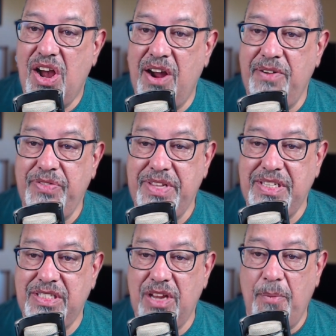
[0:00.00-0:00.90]
on
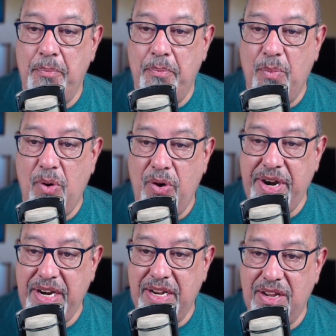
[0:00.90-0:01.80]
this
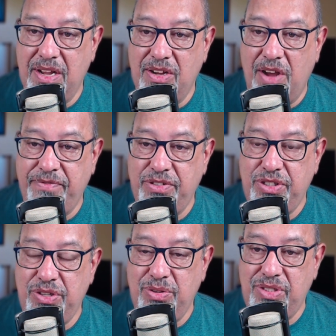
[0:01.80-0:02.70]
morning of
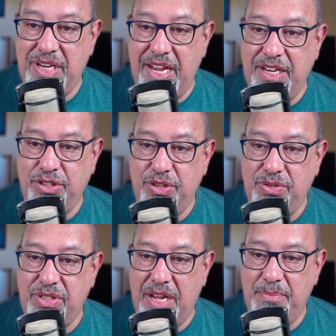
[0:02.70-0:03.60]

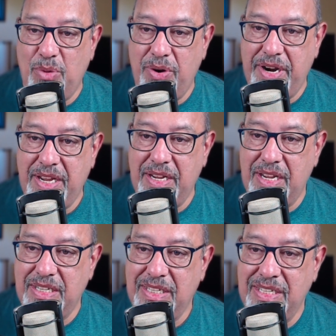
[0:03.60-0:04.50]
Tuesday
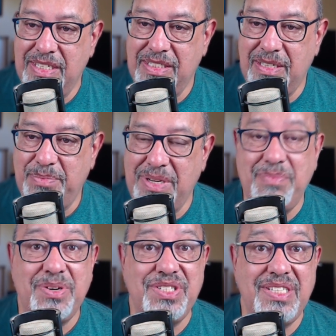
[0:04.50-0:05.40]
morning,
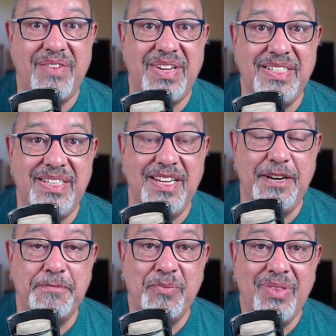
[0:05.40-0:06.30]
September 17,